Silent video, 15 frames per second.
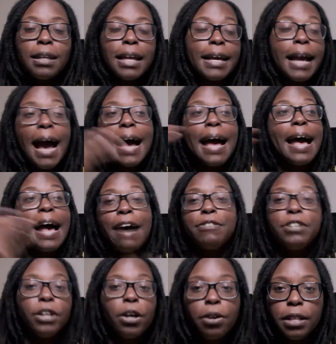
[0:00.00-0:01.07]
Like, I have
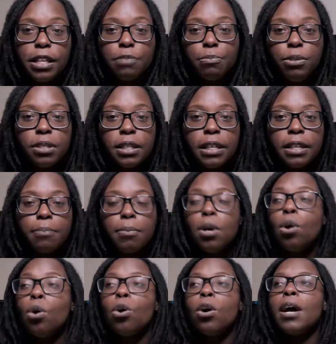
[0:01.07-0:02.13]
to go to this museum,
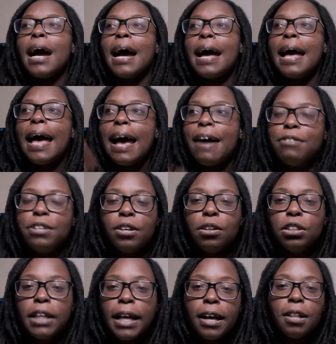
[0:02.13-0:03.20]
or I have to go
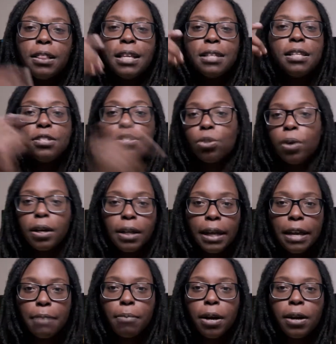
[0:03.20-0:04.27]
check out this historic
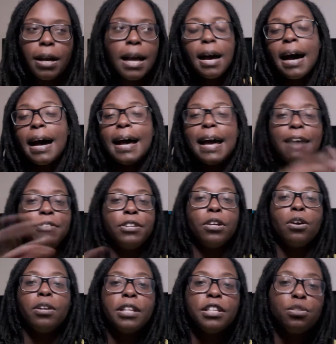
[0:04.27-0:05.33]
landmark. I have to
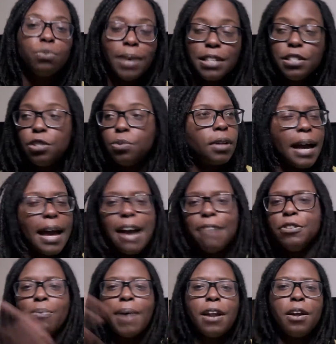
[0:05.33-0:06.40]
go to this restaurant. I
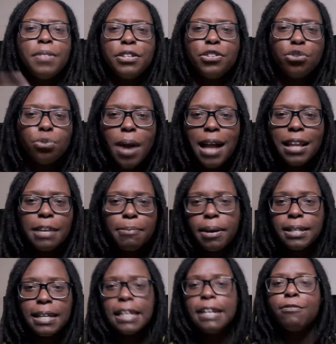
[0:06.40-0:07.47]
have to ride on this trolley
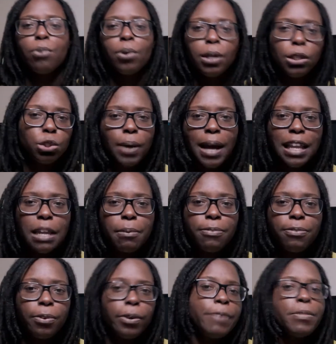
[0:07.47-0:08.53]
because I never rode on a trolley
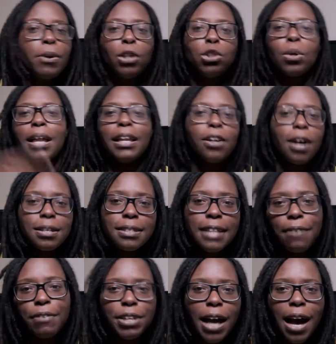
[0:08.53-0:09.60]
before, even though a trolley cost
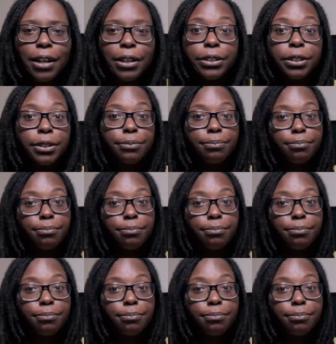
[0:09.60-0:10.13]
seven dollars.